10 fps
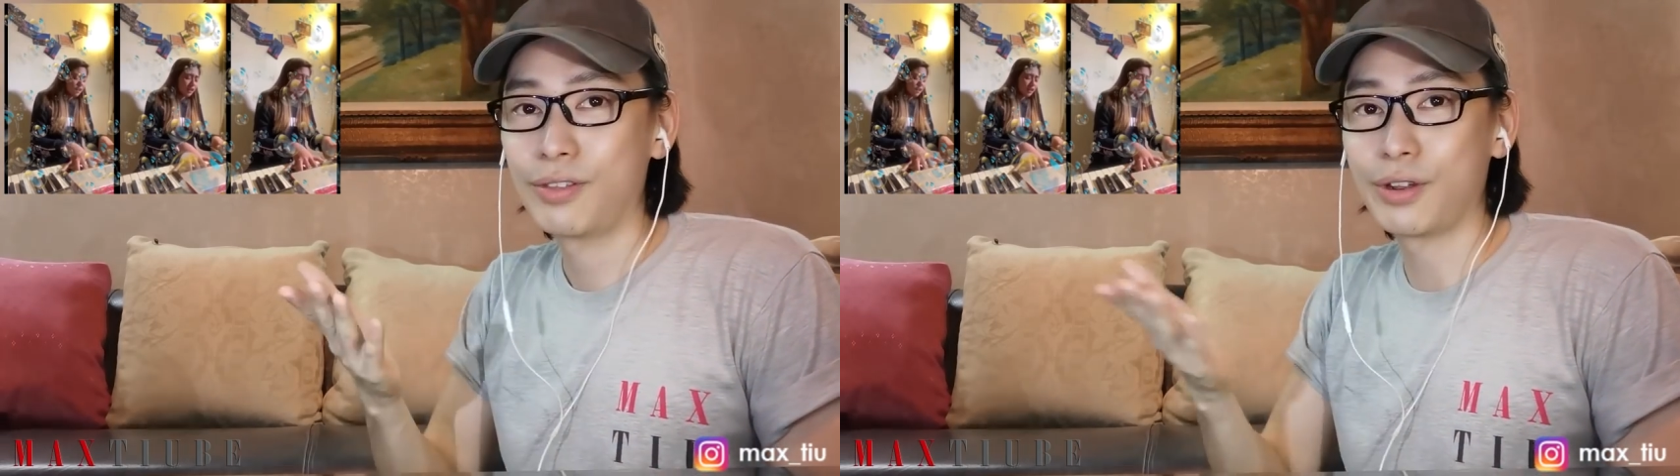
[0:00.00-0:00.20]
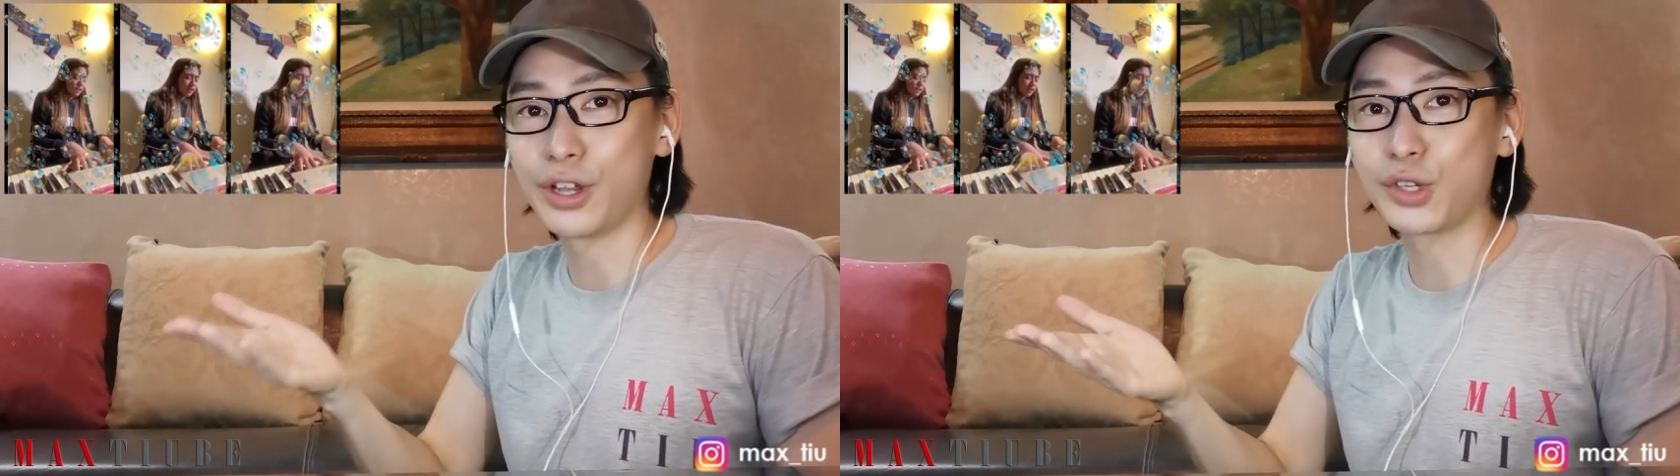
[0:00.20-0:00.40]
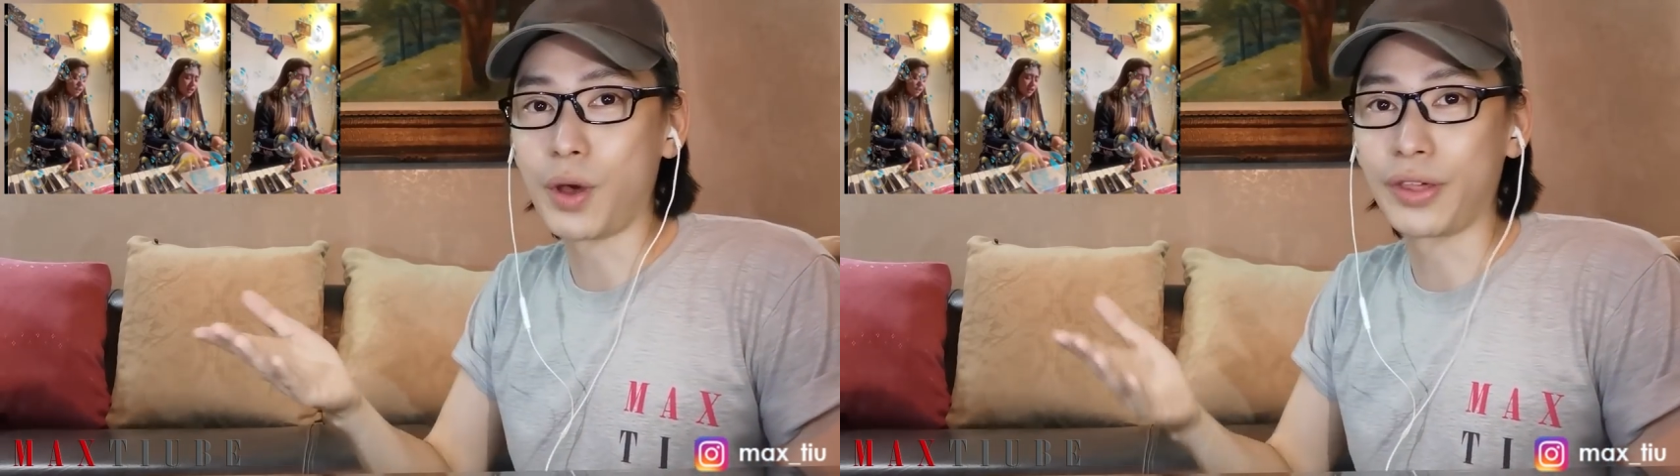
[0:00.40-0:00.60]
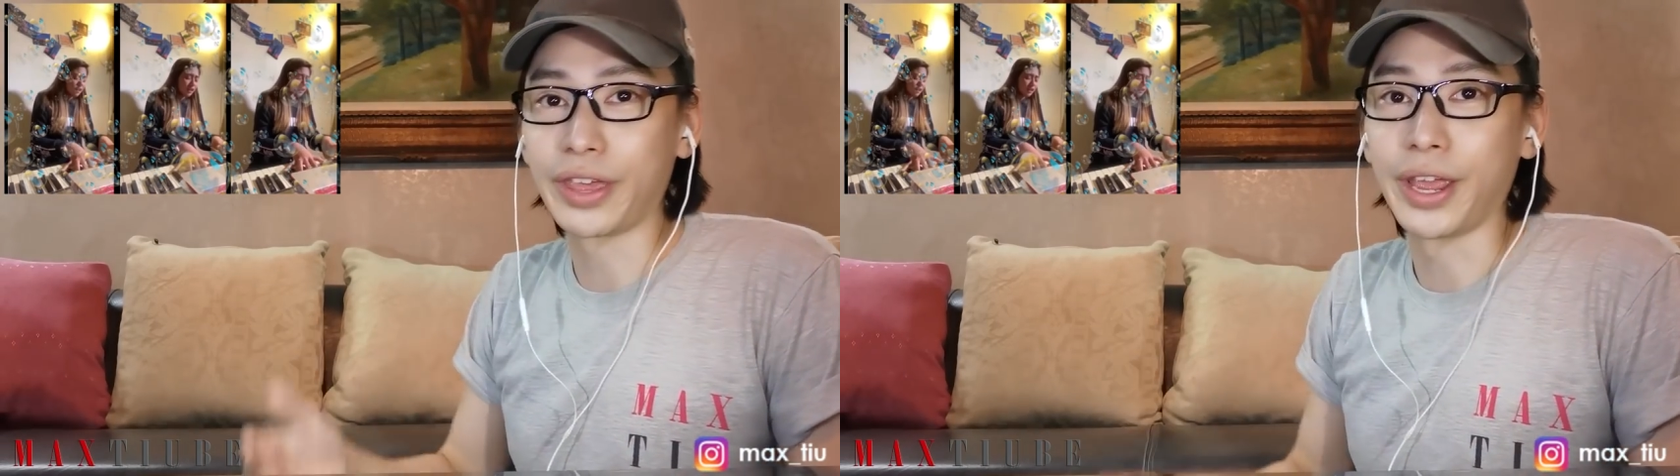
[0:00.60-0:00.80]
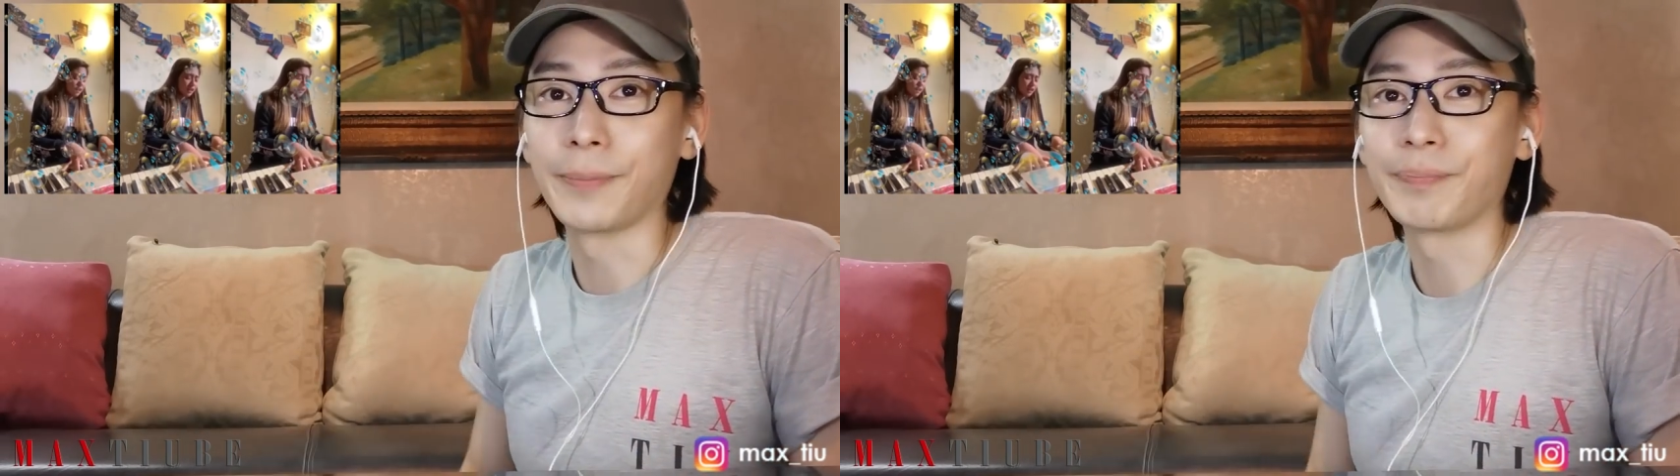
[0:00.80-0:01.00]
there is
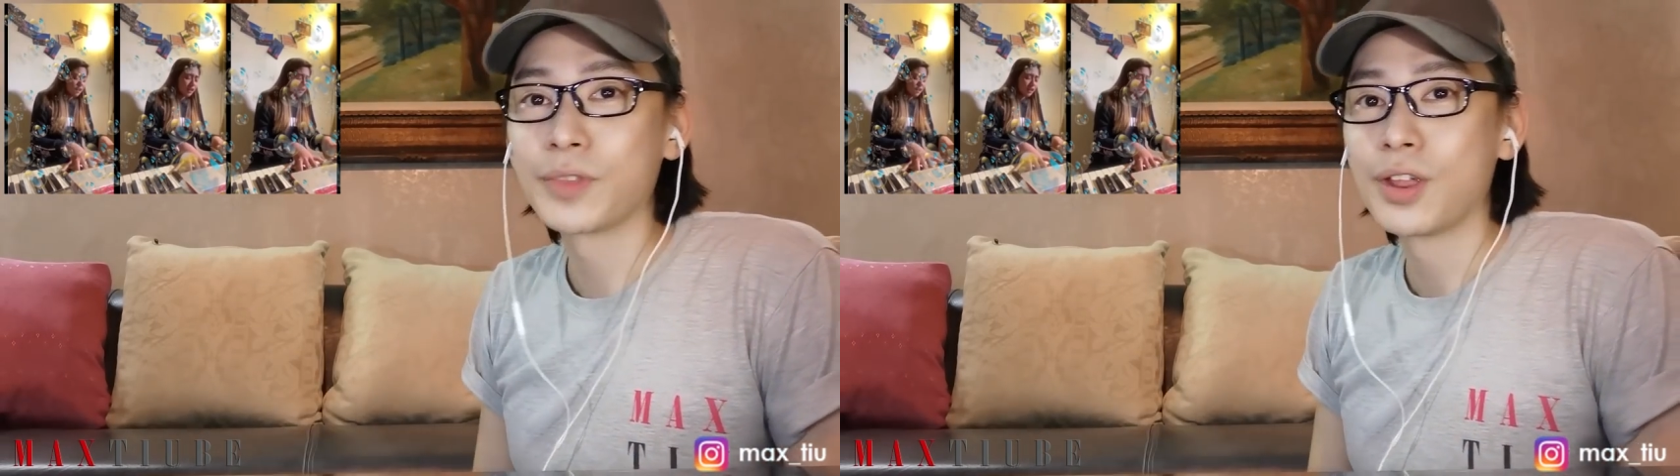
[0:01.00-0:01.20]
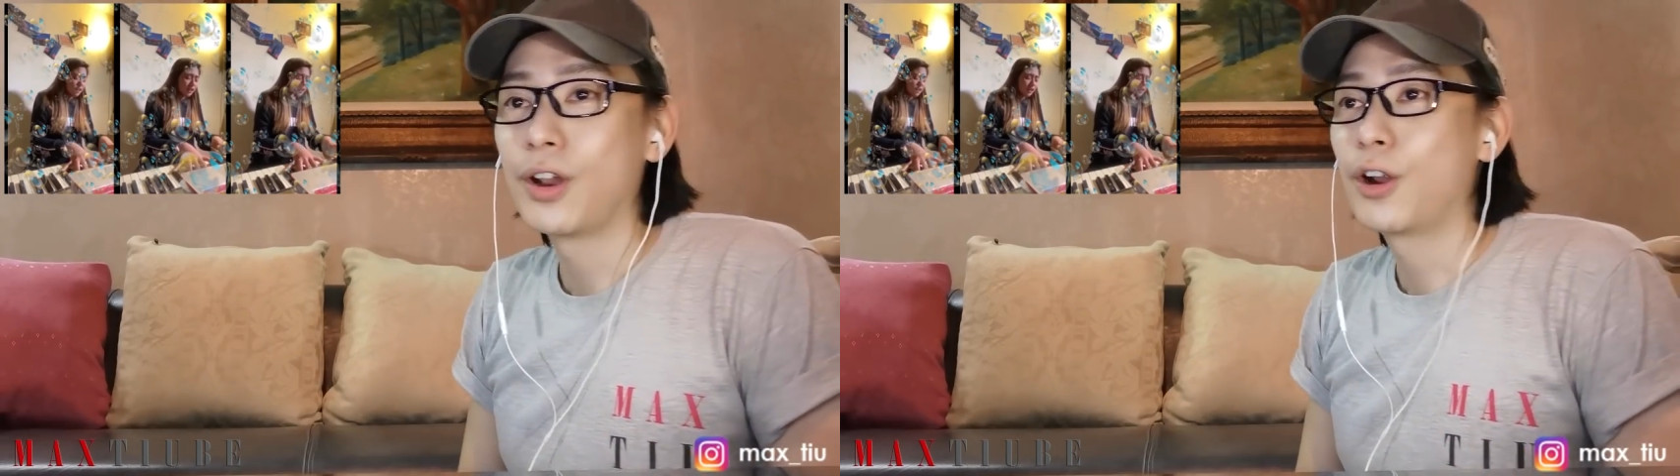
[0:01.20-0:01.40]
one thing.